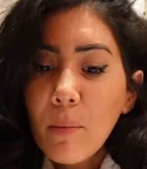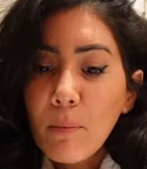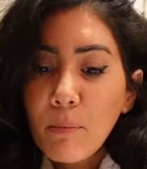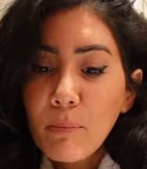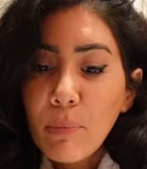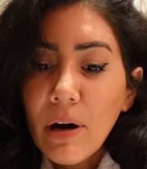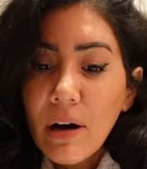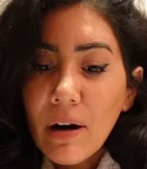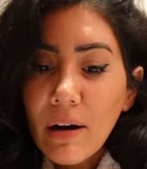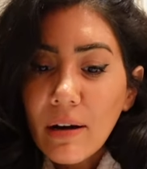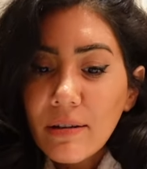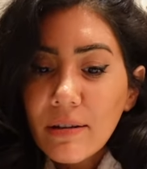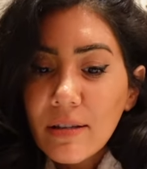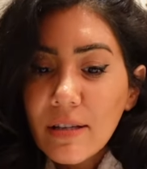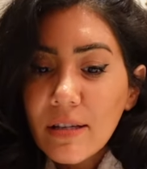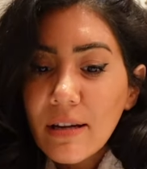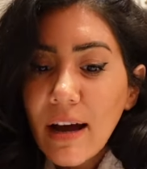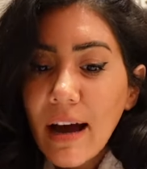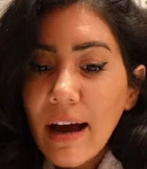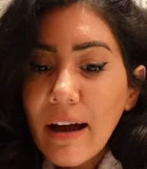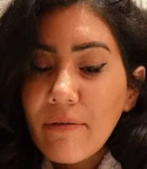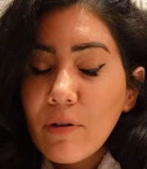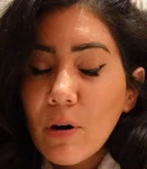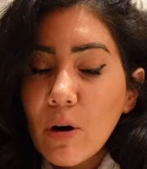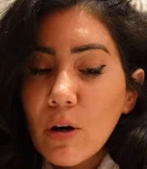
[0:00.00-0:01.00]
But
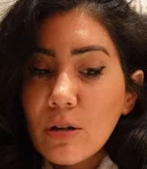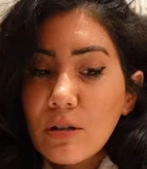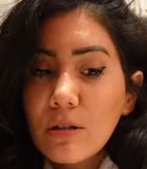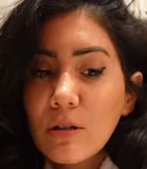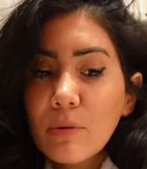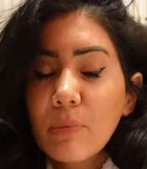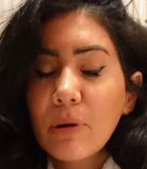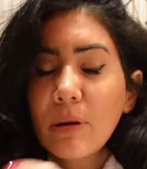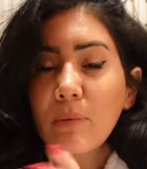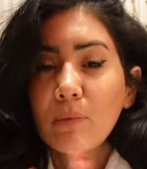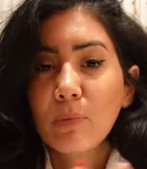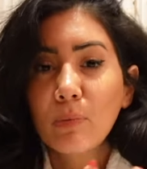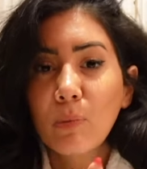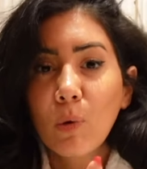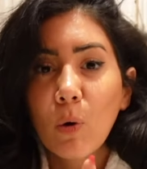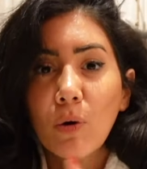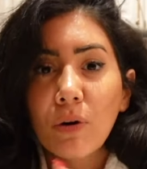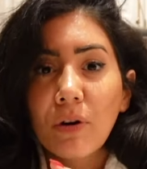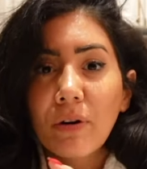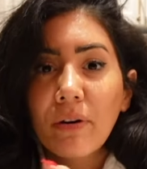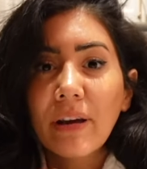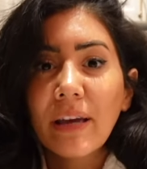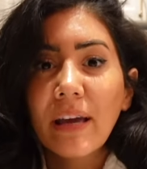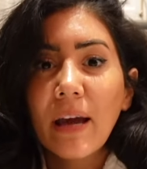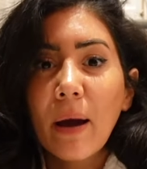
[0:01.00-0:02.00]
I've also been
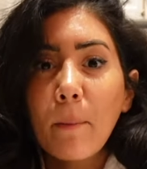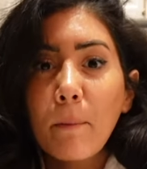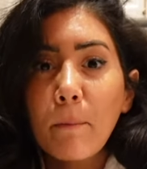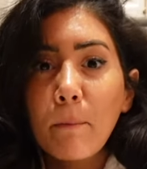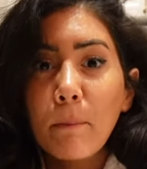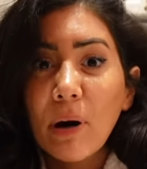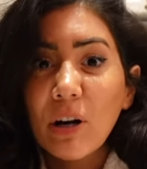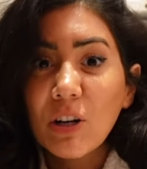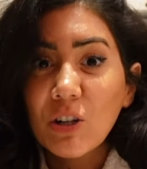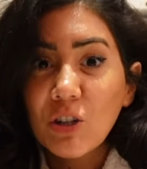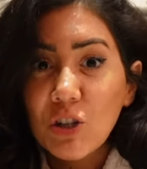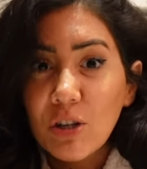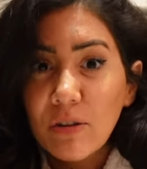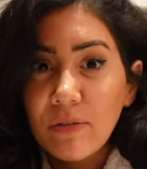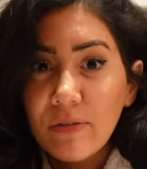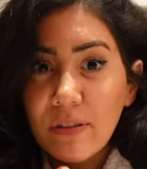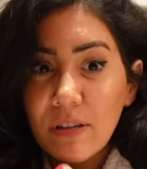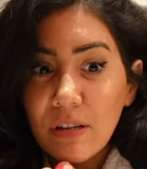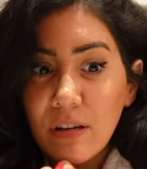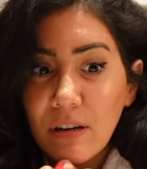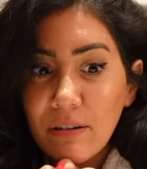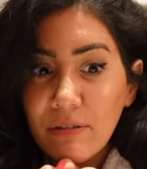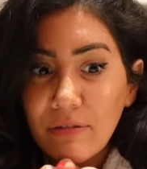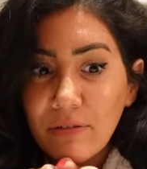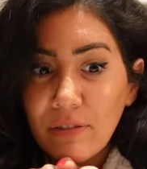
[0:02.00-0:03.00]
ordering a bunch of
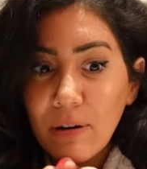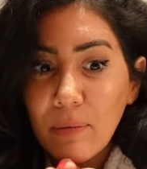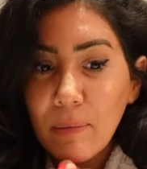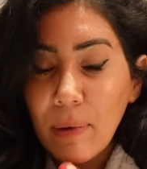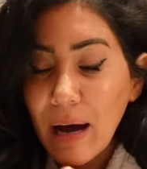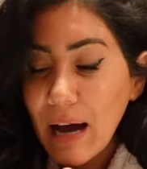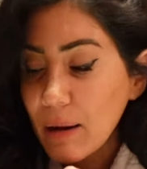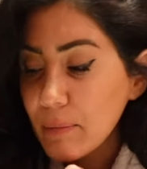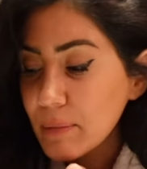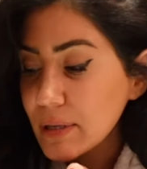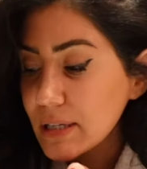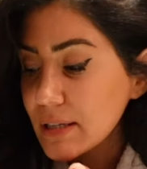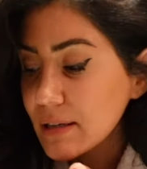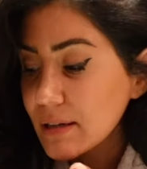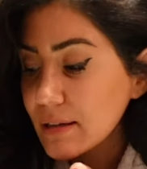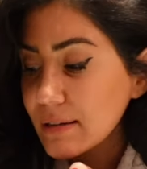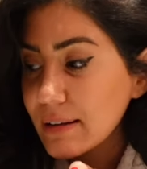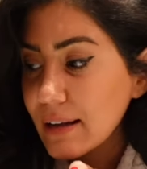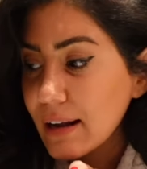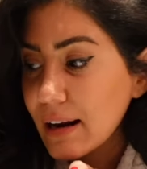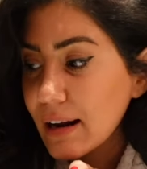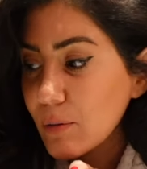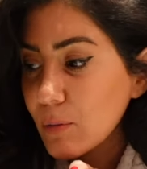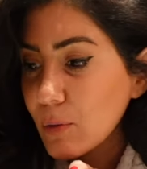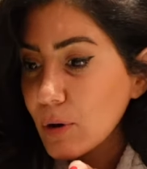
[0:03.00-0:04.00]
stuff from Amazon
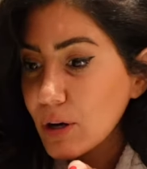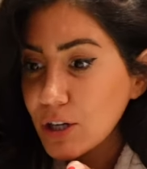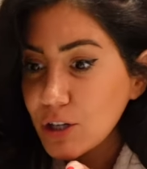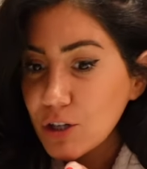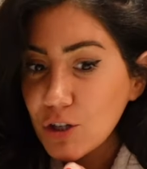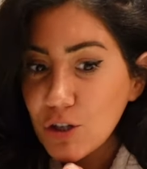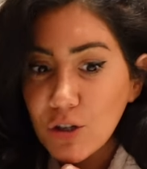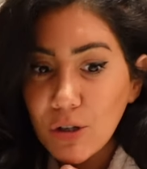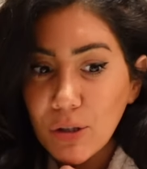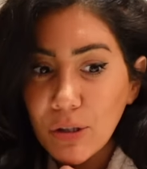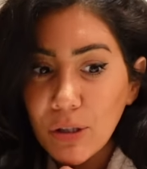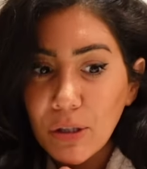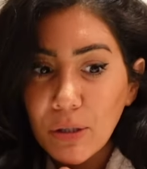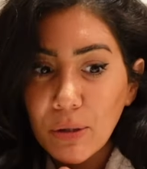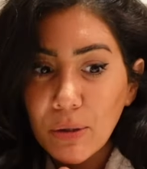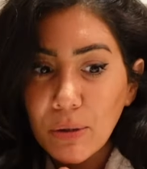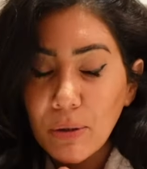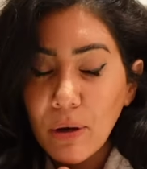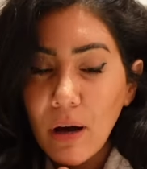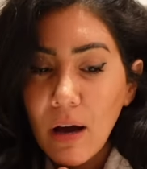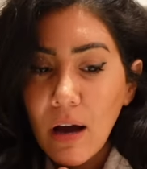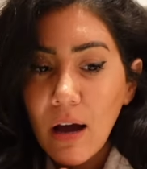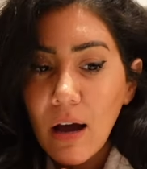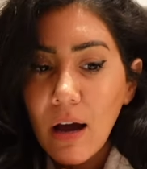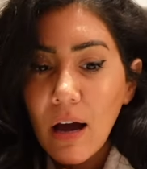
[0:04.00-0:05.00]
that I want to show you.
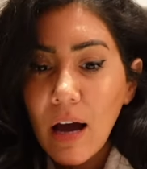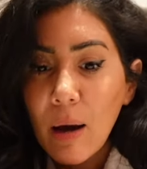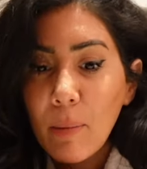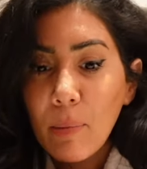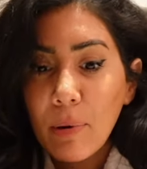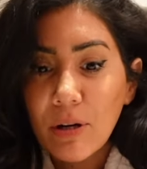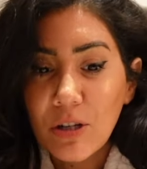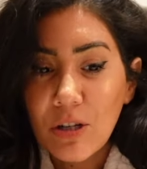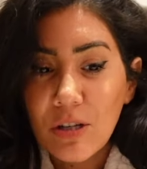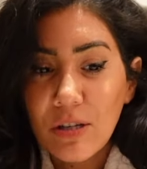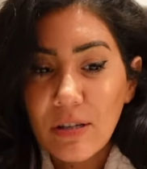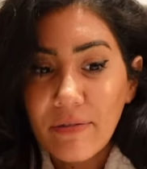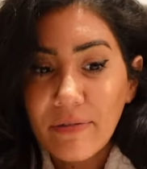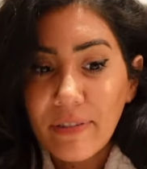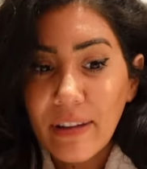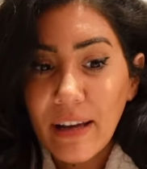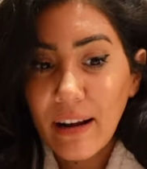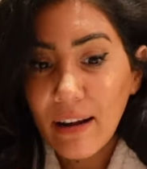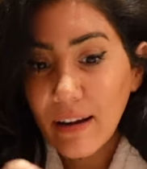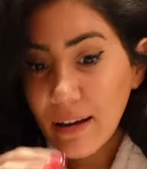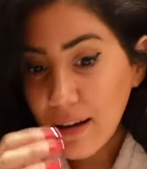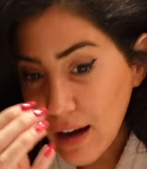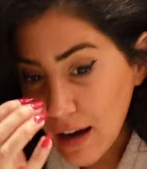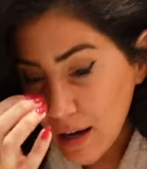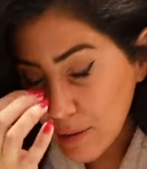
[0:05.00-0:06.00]
A bunch of stuff that
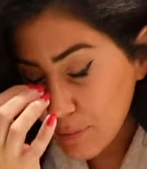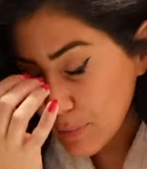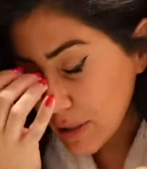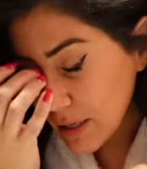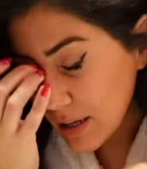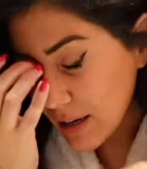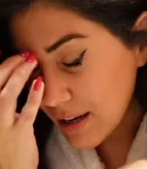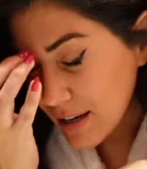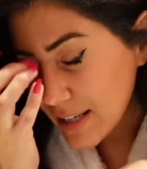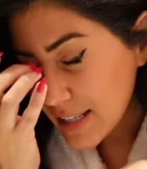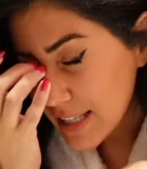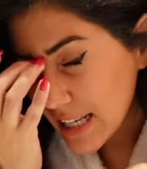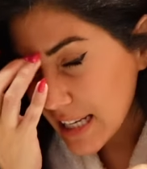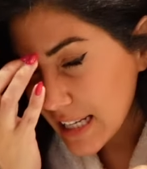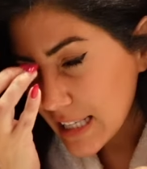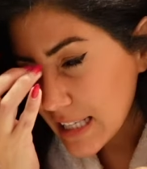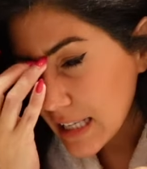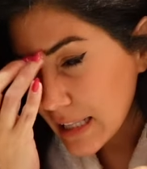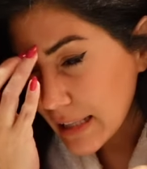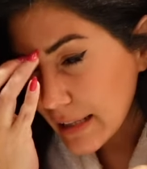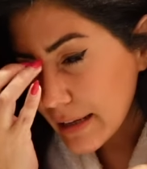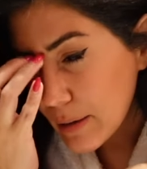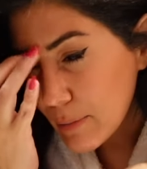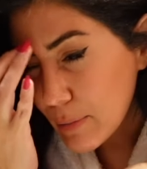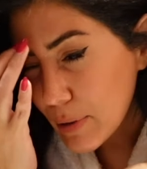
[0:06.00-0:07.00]
I got because it's a
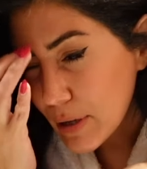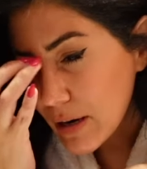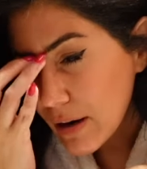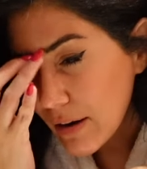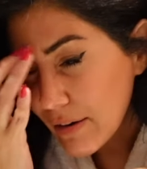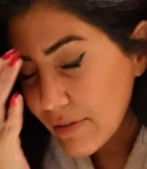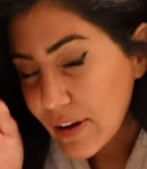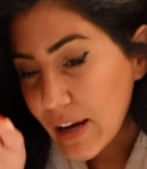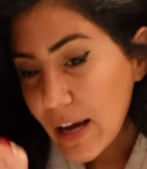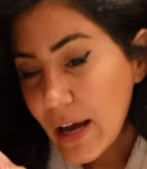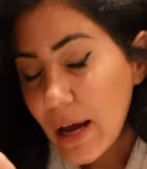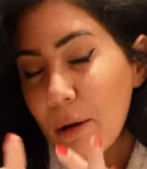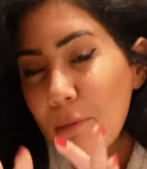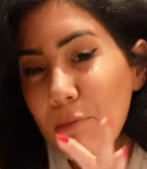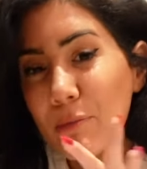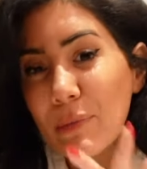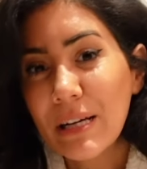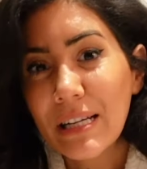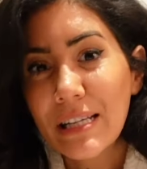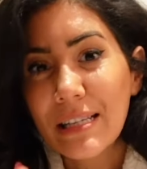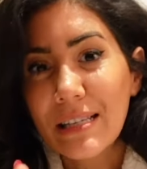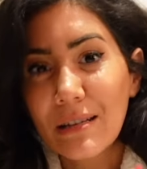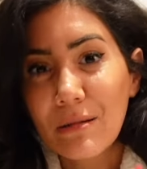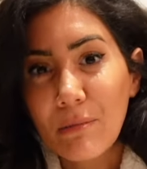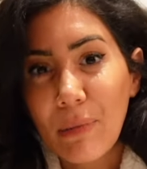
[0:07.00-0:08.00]
little bit of
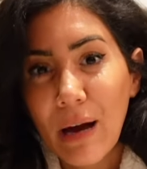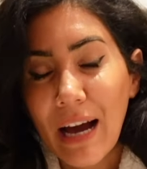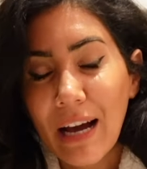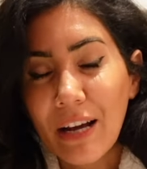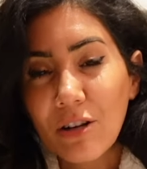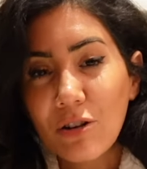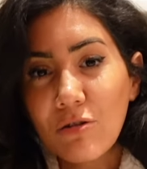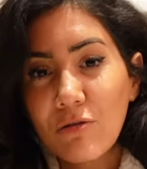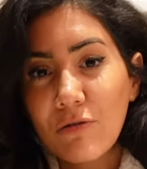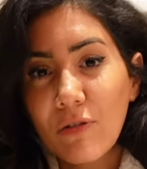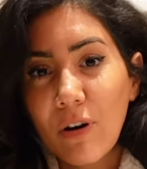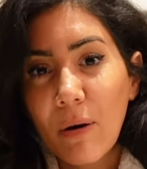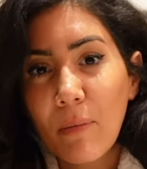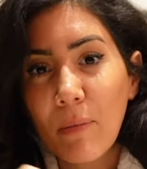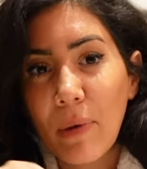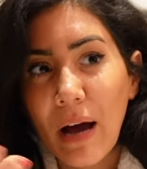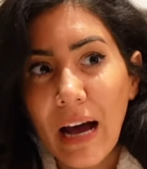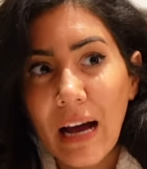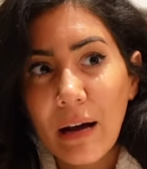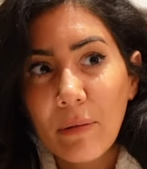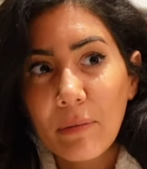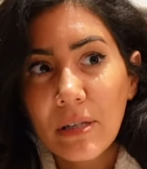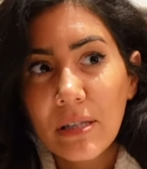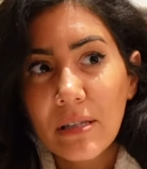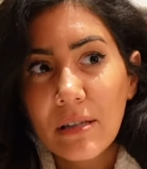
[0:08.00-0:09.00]
mix and match from
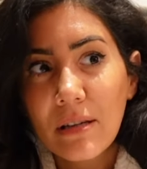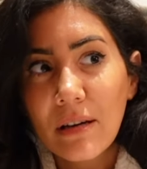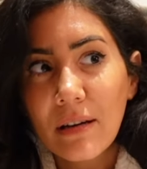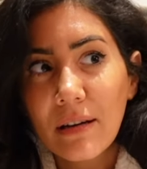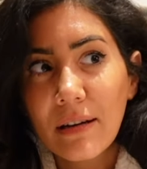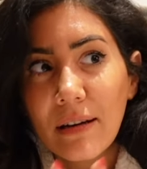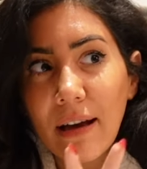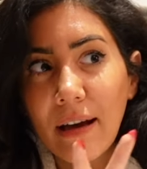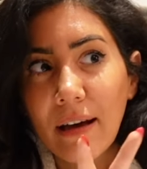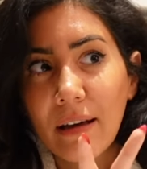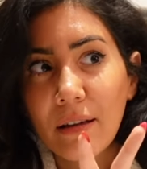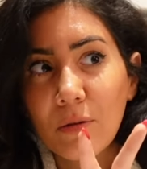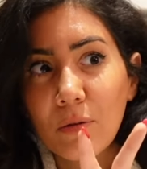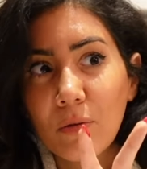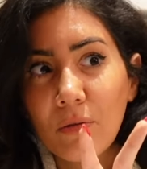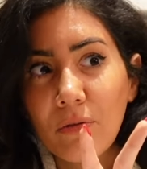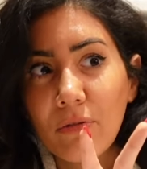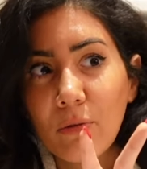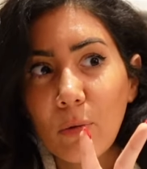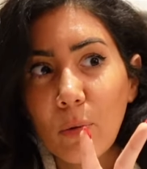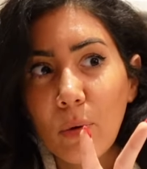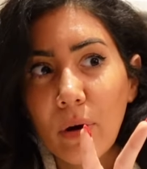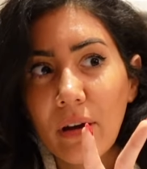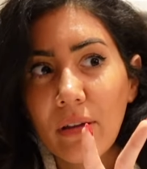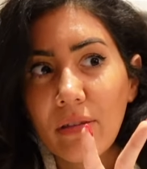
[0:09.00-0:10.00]
Amazon and
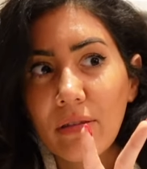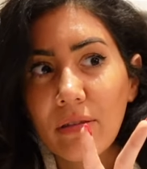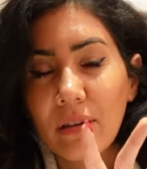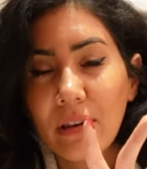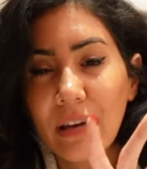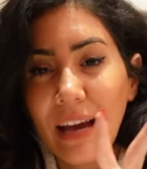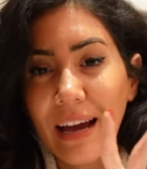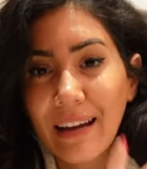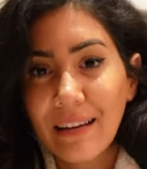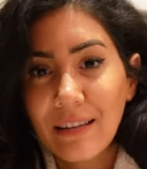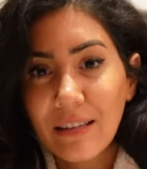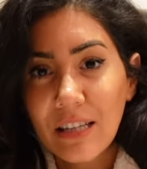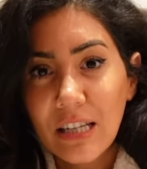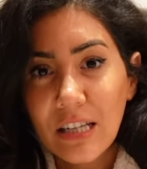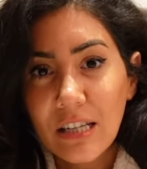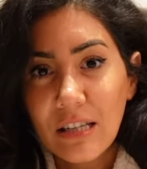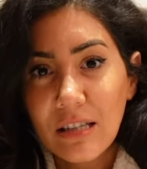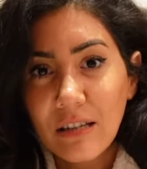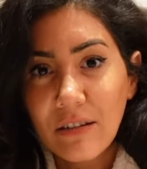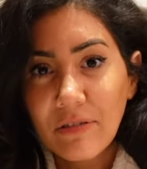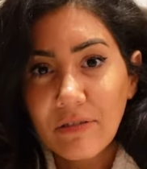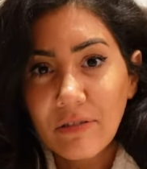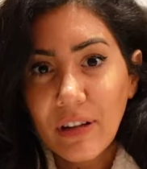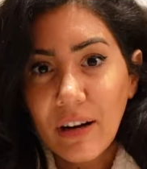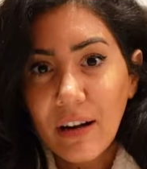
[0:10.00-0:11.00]
with the antique
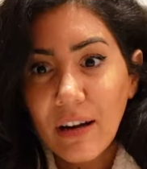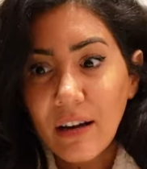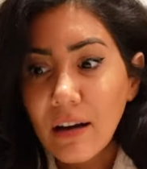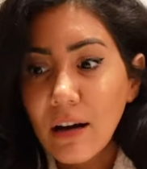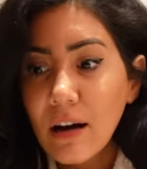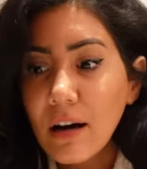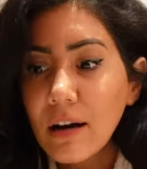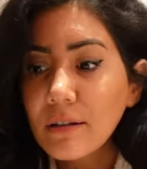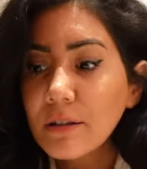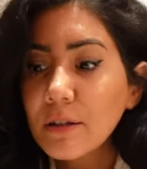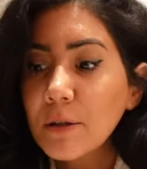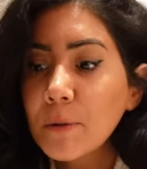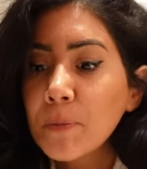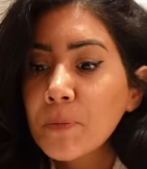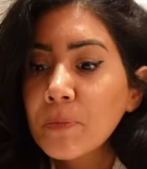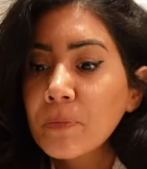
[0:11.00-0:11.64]
stuff that I got.